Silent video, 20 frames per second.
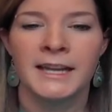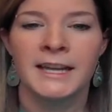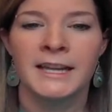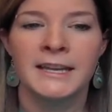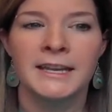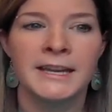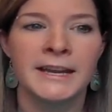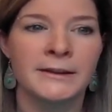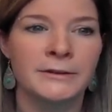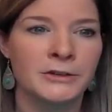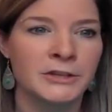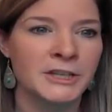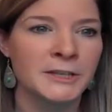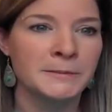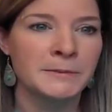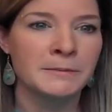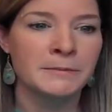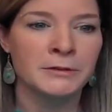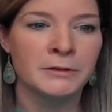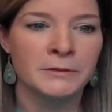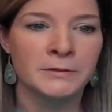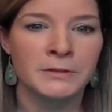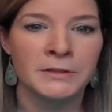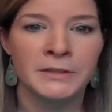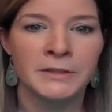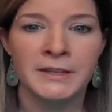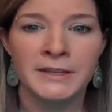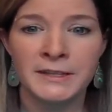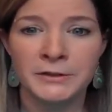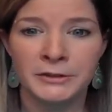And now she's been moved
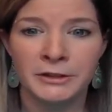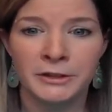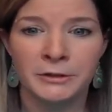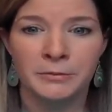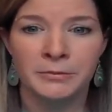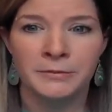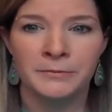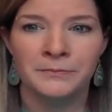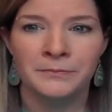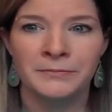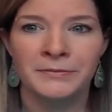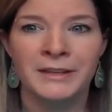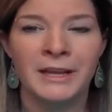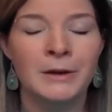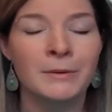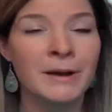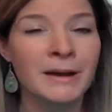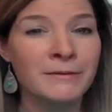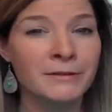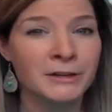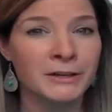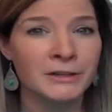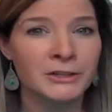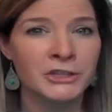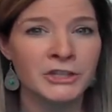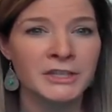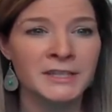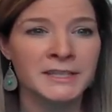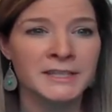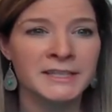to this group. However,
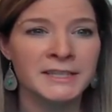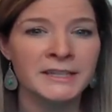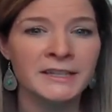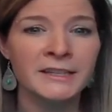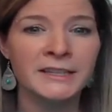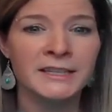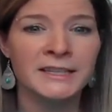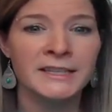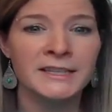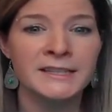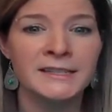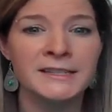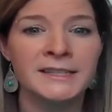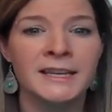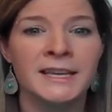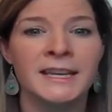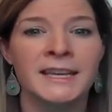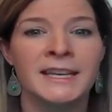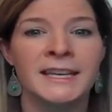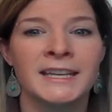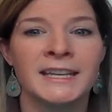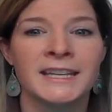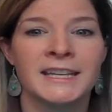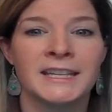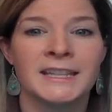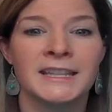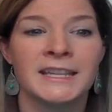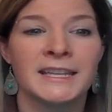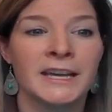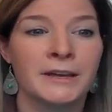she still is
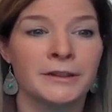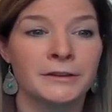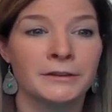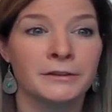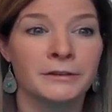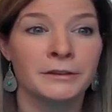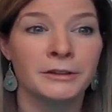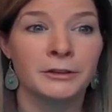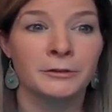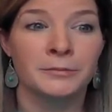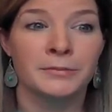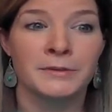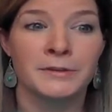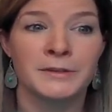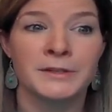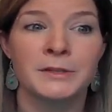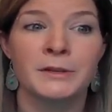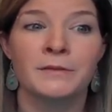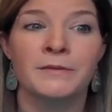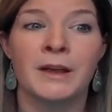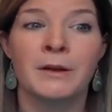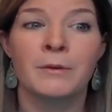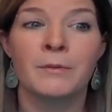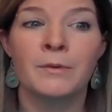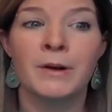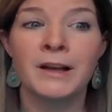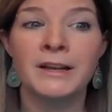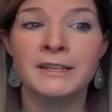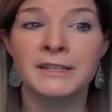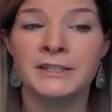in the other group. So if I
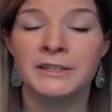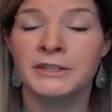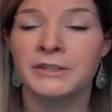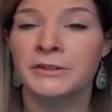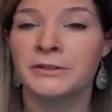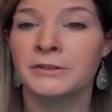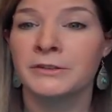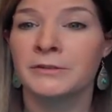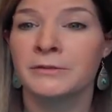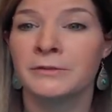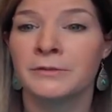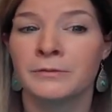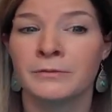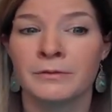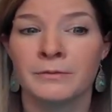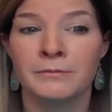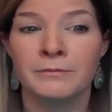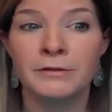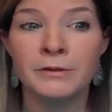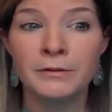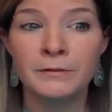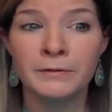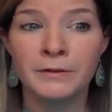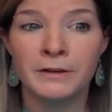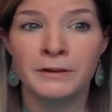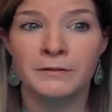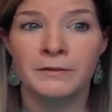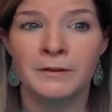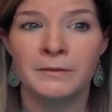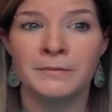want to remove
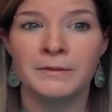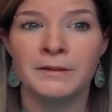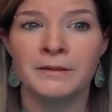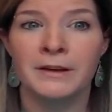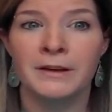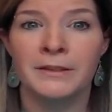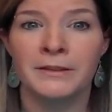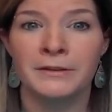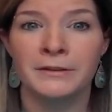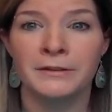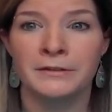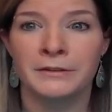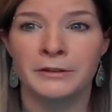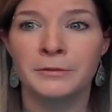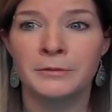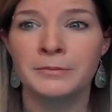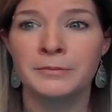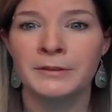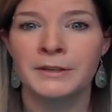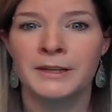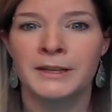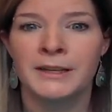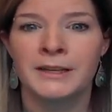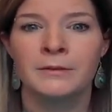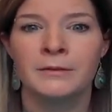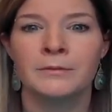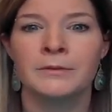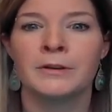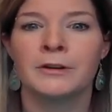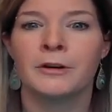her from the other group,
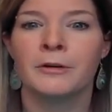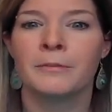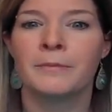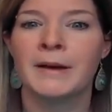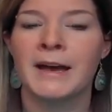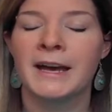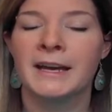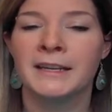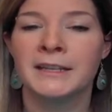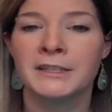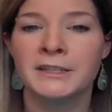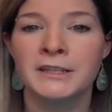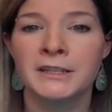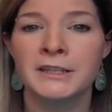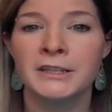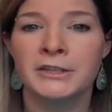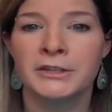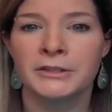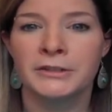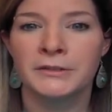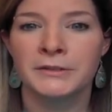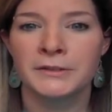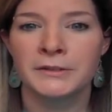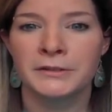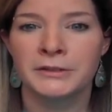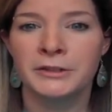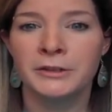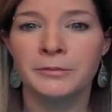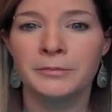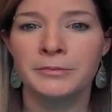we'll go back into the Turtles
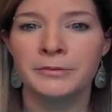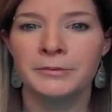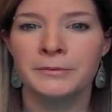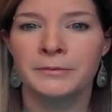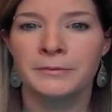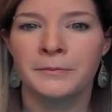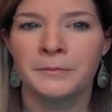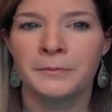group,